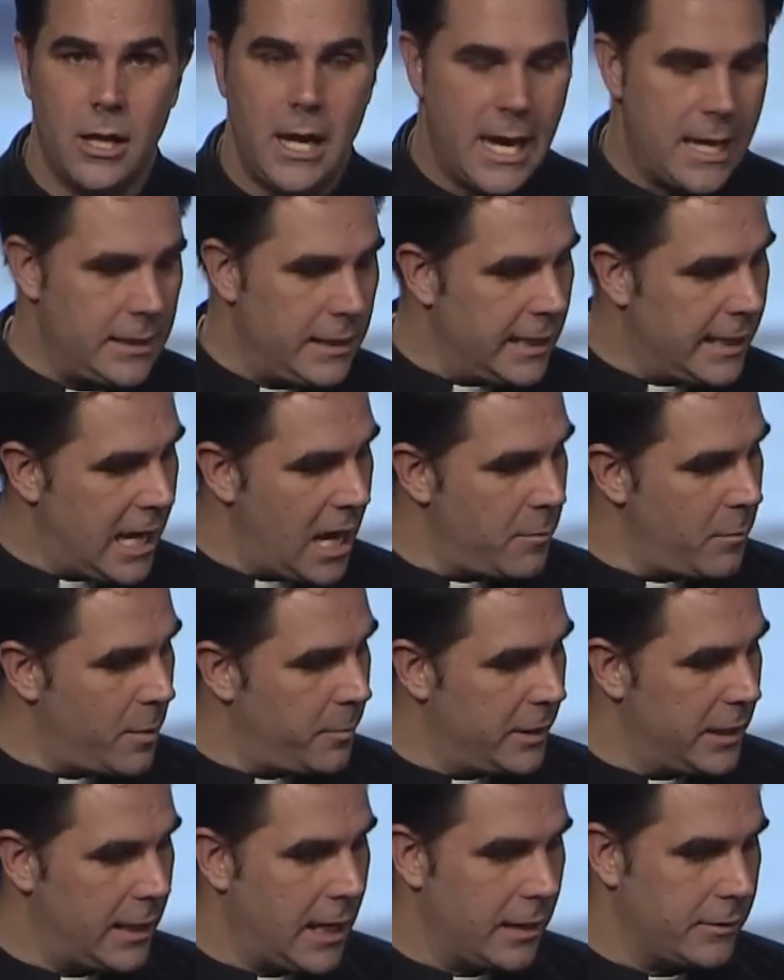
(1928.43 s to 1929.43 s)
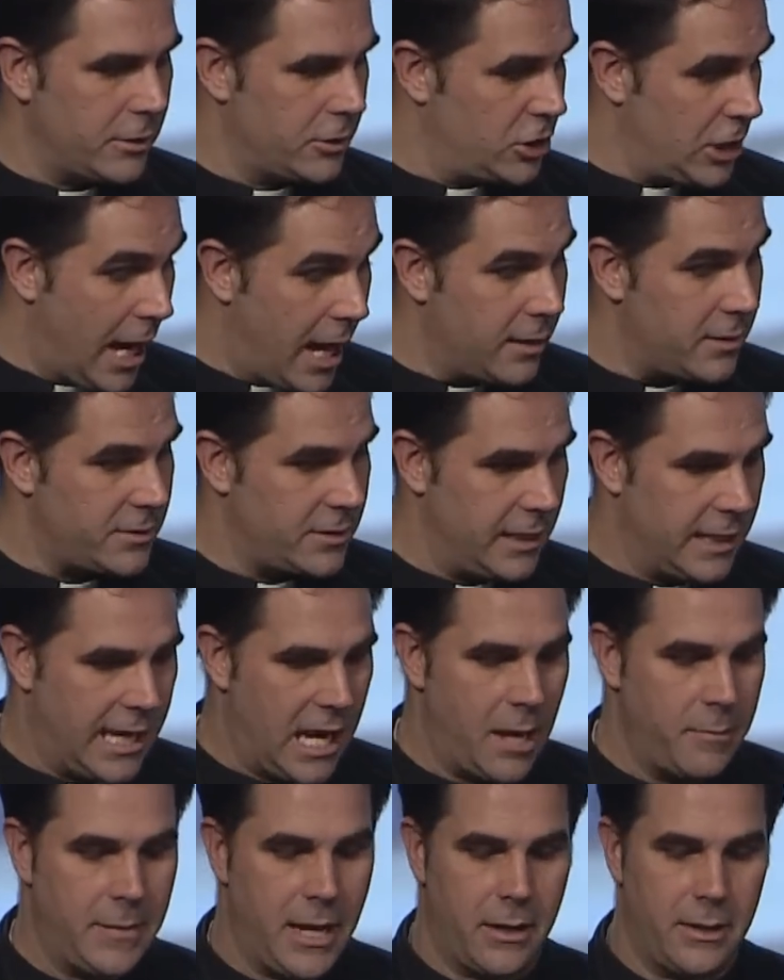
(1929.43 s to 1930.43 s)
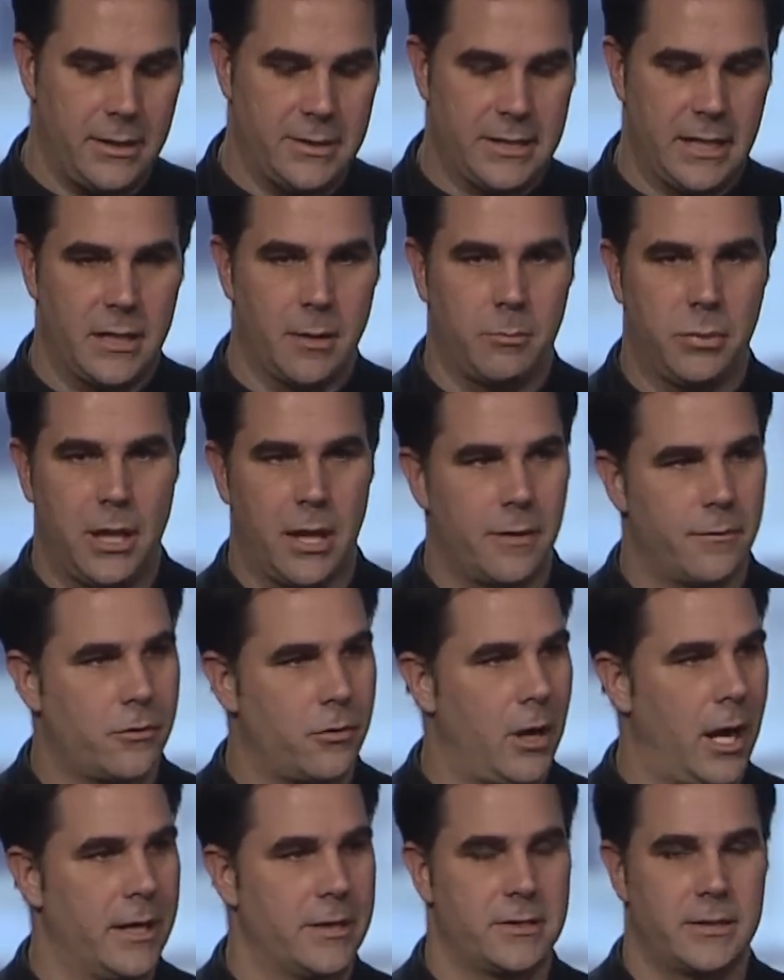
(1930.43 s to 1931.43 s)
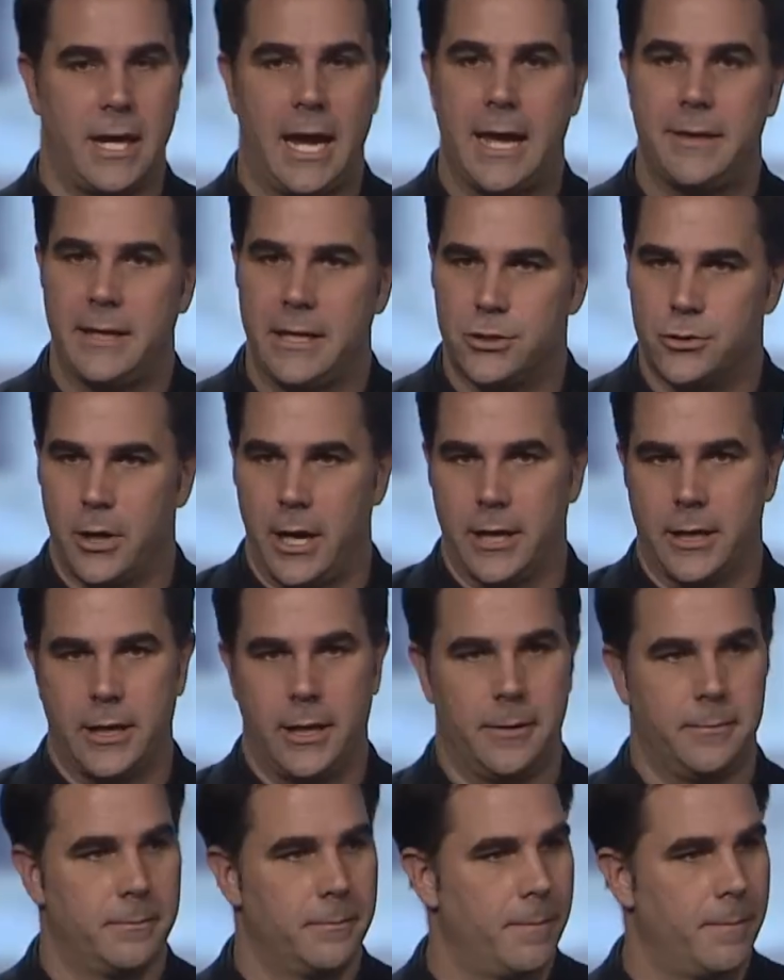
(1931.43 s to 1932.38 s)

And then he came up and he got the chalice and he came down and he said, "The blood of Christ," and they drank it.